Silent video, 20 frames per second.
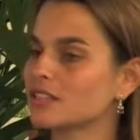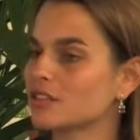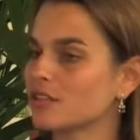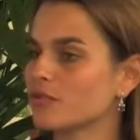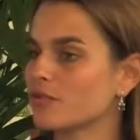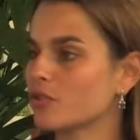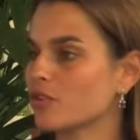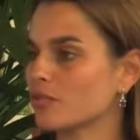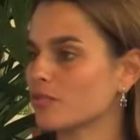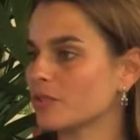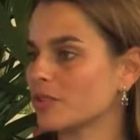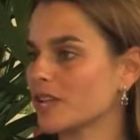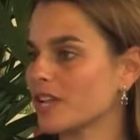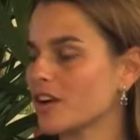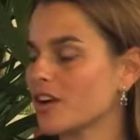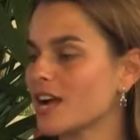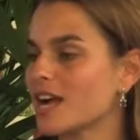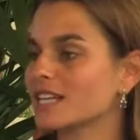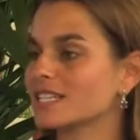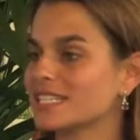the Affordable
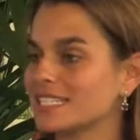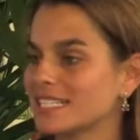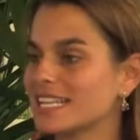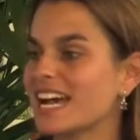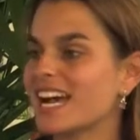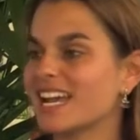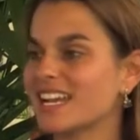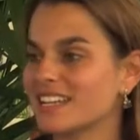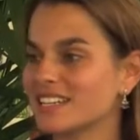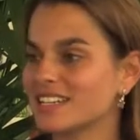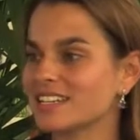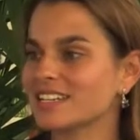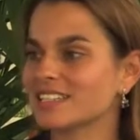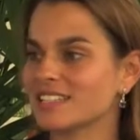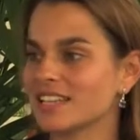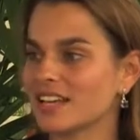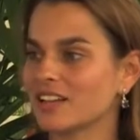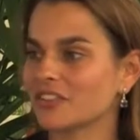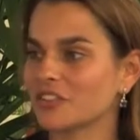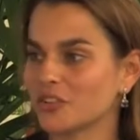Care Act is kind of does
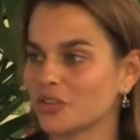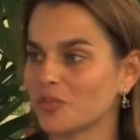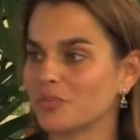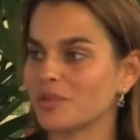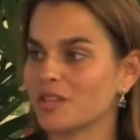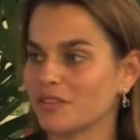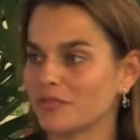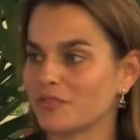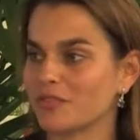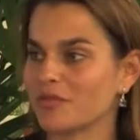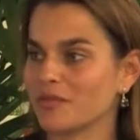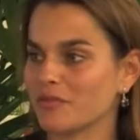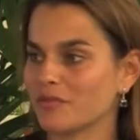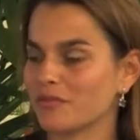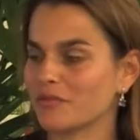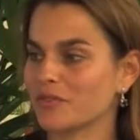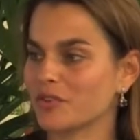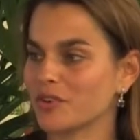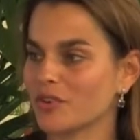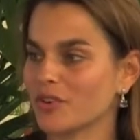that a little bit for,
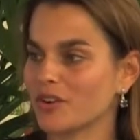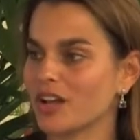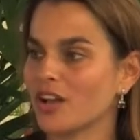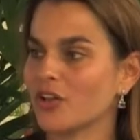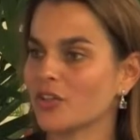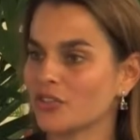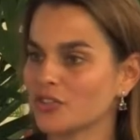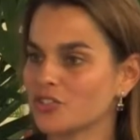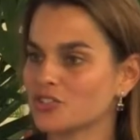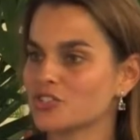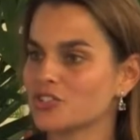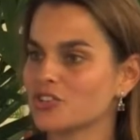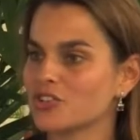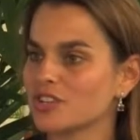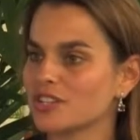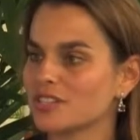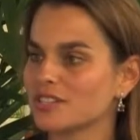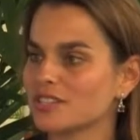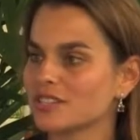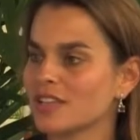for health
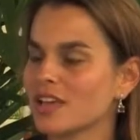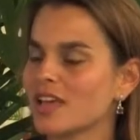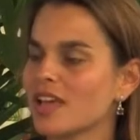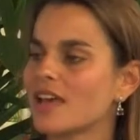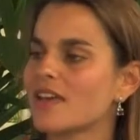insurance,